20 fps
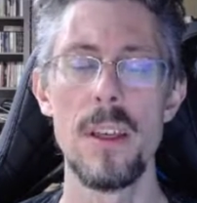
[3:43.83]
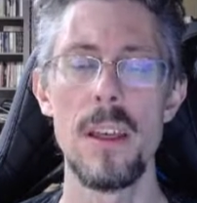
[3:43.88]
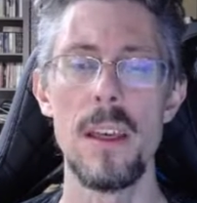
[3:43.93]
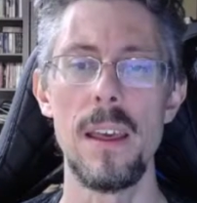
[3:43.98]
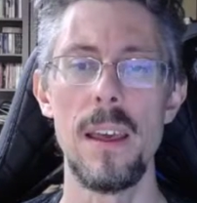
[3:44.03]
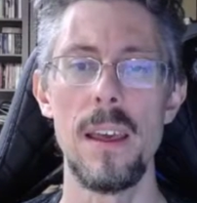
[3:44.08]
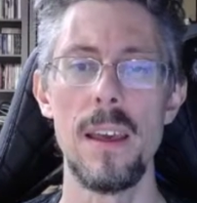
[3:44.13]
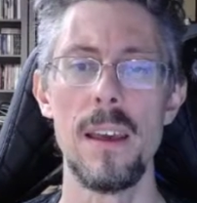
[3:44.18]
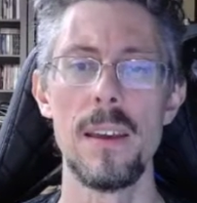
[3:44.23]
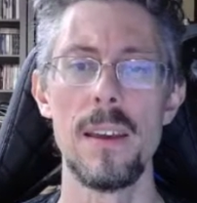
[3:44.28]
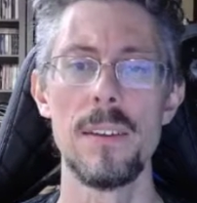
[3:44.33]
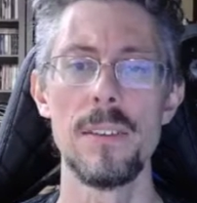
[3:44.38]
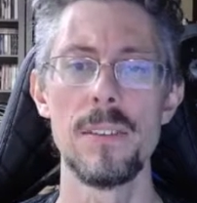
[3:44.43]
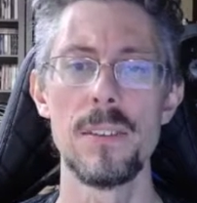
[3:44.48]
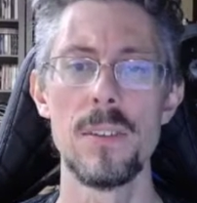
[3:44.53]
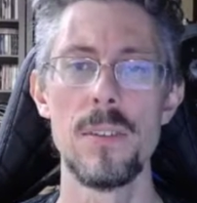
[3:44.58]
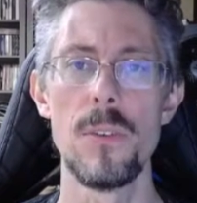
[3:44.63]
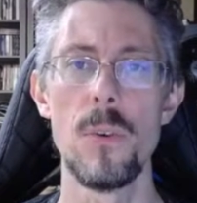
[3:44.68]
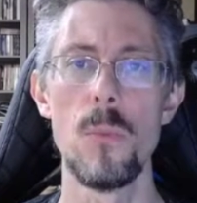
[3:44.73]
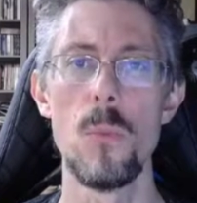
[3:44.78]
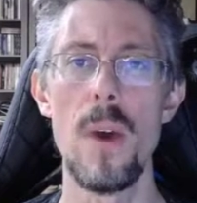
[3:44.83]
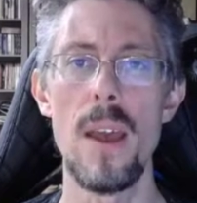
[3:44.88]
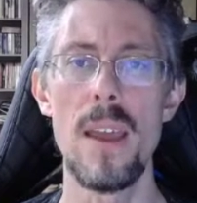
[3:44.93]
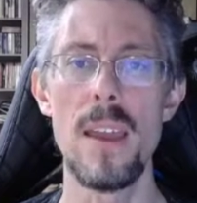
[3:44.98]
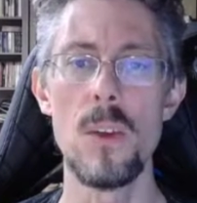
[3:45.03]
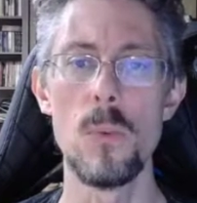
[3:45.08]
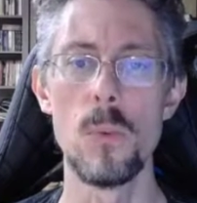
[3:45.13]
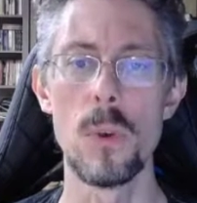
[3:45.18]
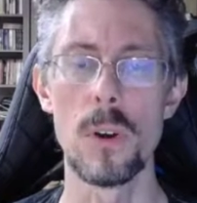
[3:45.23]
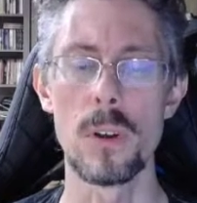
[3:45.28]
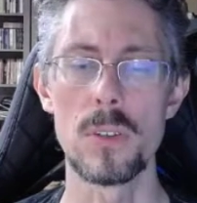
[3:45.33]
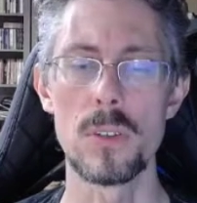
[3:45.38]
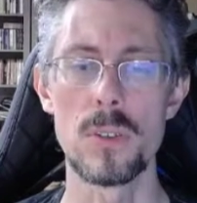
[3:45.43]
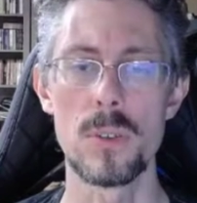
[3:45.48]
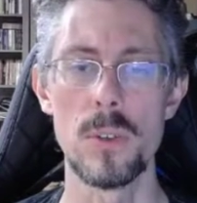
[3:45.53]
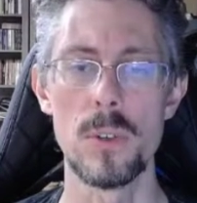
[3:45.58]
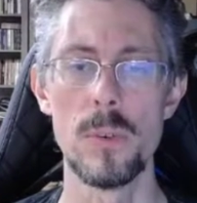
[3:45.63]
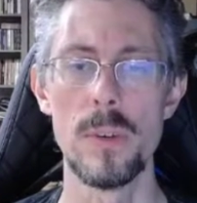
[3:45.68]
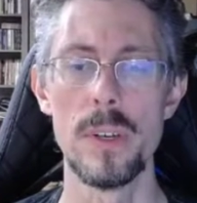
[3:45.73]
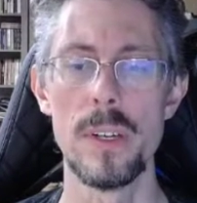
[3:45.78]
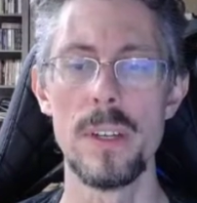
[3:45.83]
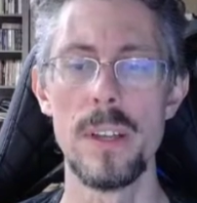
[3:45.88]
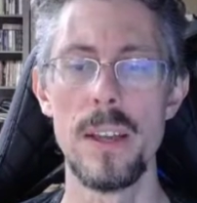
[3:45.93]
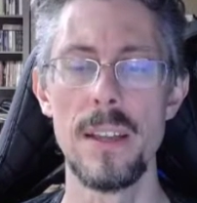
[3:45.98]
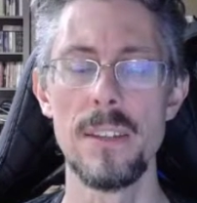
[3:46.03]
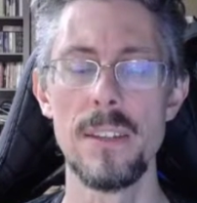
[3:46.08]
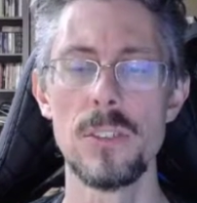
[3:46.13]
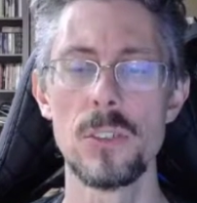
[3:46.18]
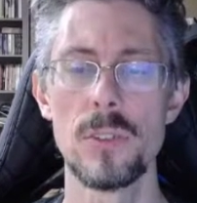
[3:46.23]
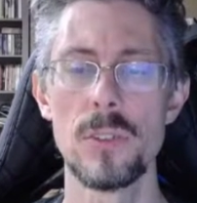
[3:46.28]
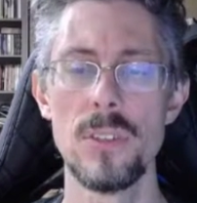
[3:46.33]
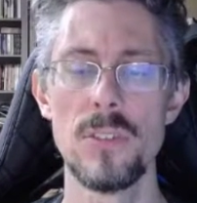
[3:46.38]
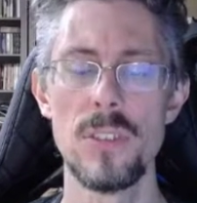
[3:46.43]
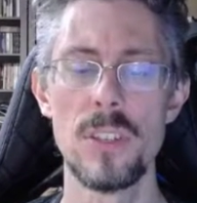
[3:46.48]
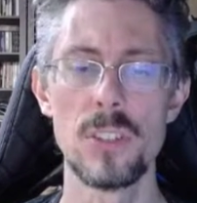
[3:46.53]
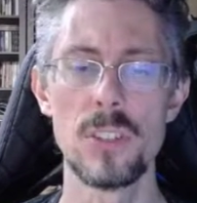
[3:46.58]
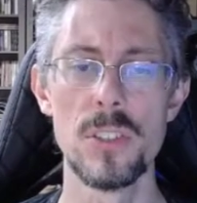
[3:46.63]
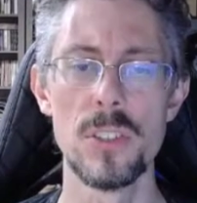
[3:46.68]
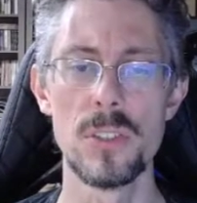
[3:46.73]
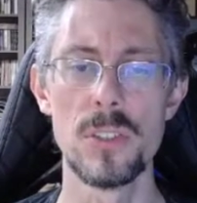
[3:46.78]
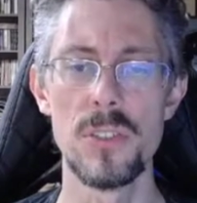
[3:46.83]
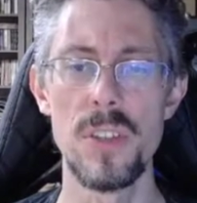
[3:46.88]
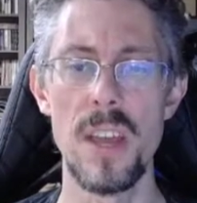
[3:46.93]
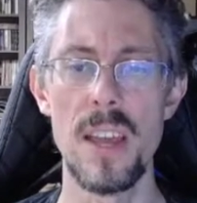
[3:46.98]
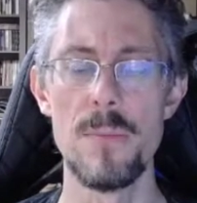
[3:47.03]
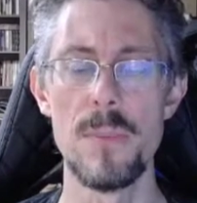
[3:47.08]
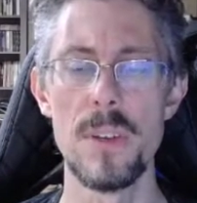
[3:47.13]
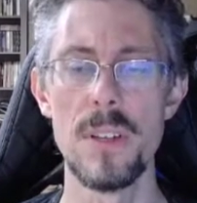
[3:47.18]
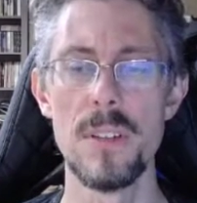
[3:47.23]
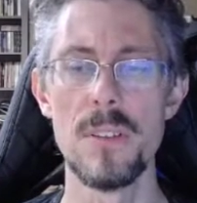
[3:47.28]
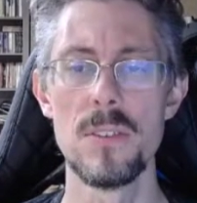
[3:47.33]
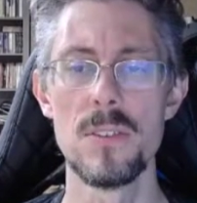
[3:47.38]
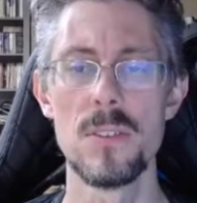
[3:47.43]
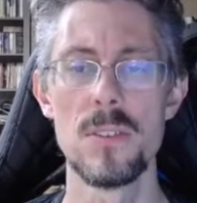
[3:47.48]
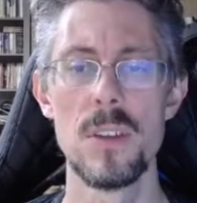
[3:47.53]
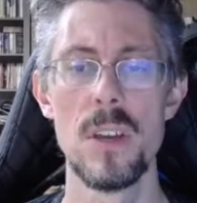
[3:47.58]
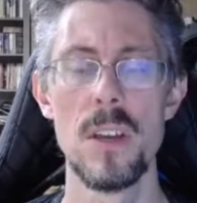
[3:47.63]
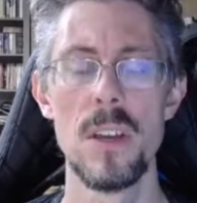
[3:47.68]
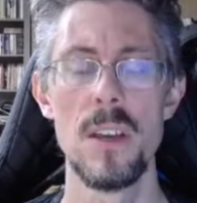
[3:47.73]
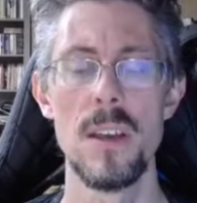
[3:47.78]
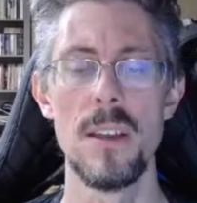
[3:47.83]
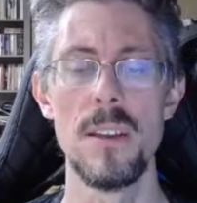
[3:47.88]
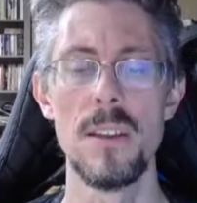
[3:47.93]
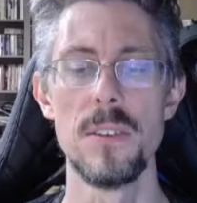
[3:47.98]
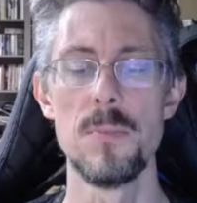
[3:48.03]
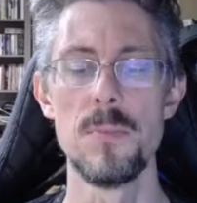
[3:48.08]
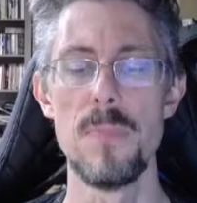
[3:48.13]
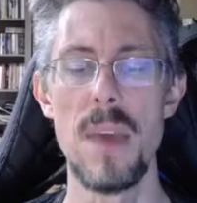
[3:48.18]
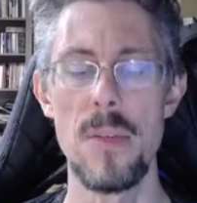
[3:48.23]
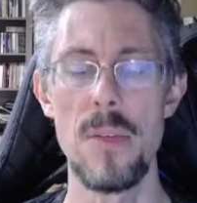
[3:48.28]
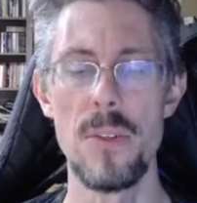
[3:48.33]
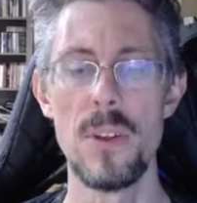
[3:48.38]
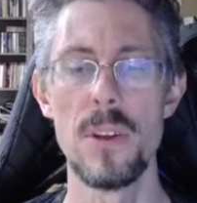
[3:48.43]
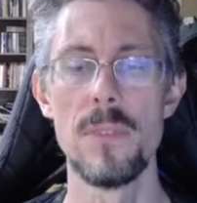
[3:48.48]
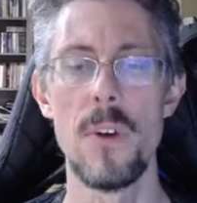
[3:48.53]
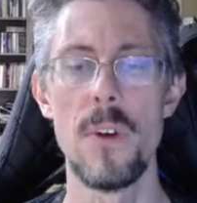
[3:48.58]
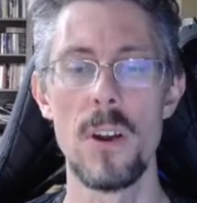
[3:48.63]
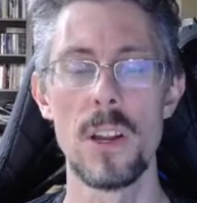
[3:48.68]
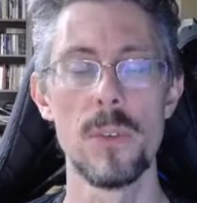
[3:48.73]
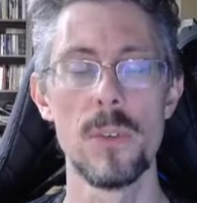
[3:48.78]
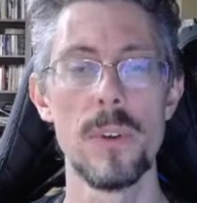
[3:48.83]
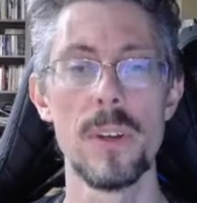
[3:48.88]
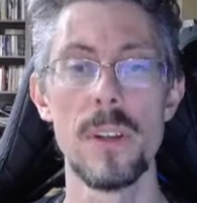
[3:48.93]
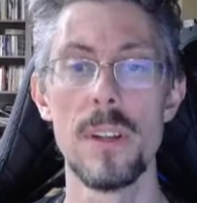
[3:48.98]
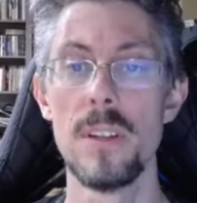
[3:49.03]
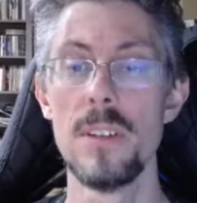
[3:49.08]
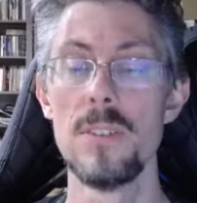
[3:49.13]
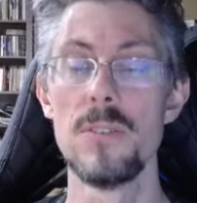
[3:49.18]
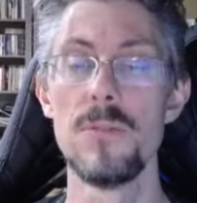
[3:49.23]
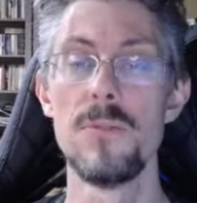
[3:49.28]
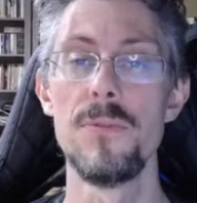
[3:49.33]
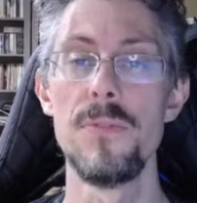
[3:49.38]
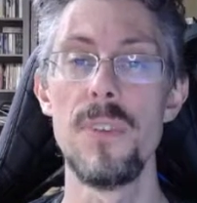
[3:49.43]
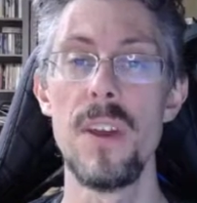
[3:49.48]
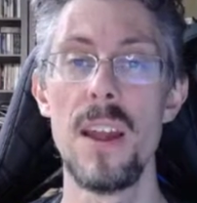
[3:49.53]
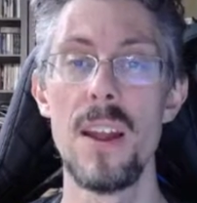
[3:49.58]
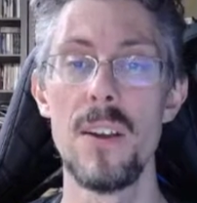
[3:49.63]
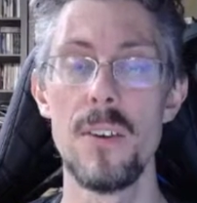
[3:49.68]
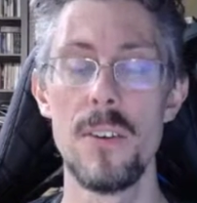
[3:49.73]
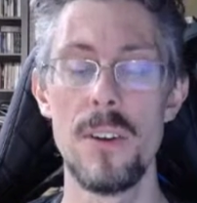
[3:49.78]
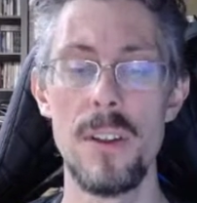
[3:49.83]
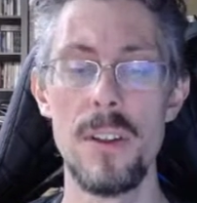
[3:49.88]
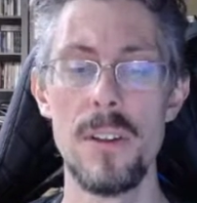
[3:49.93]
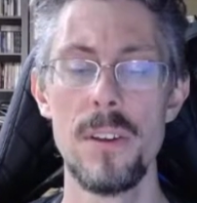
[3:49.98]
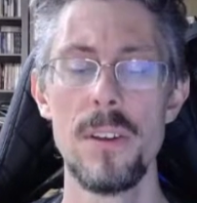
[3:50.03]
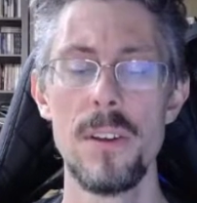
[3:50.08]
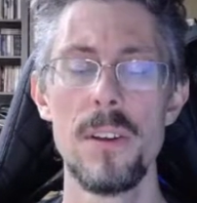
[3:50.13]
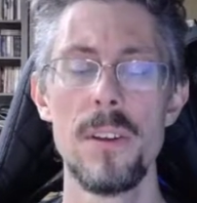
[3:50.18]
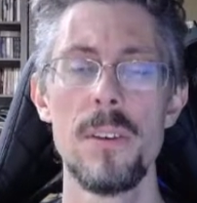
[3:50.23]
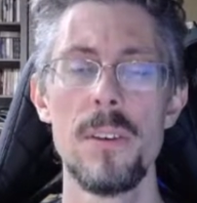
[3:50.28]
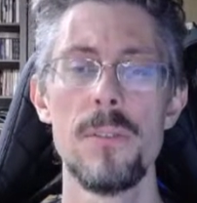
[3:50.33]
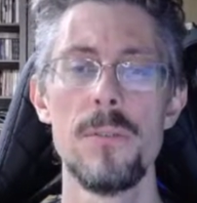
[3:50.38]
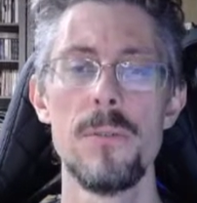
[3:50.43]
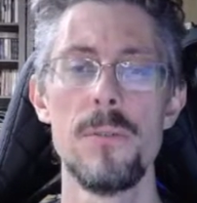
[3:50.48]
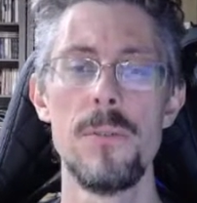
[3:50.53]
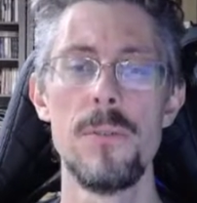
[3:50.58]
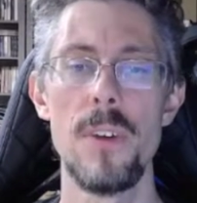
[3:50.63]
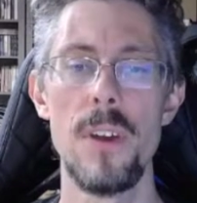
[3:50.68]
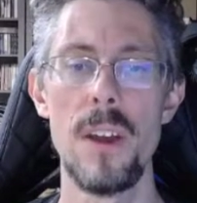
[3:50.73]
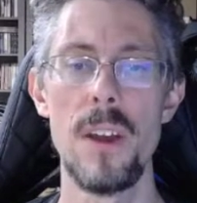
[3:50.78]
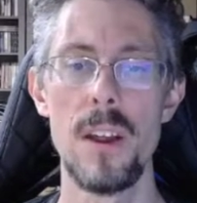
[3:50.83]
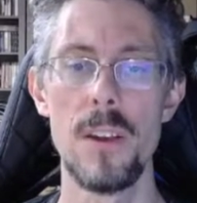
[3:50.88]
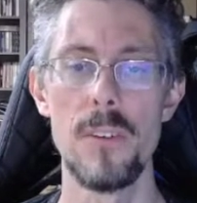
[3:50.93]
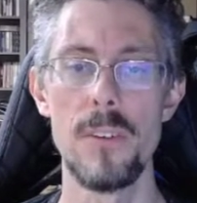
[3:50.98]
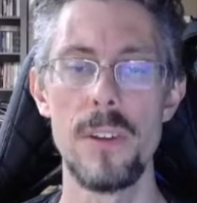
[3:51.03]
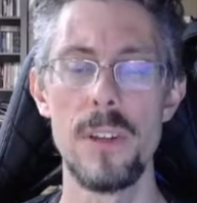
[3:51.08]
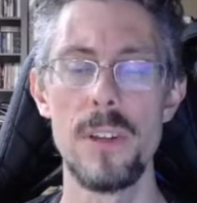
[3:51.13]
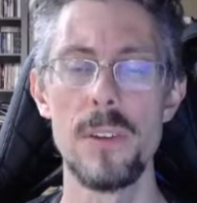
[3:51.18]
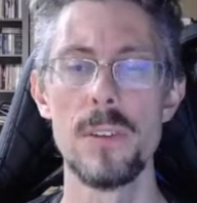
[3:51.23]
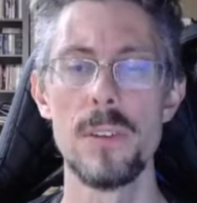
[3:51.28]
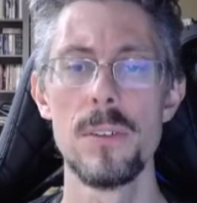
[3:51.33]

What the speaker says: and the way he works through it and his transitional statements and his method of arguing is very, very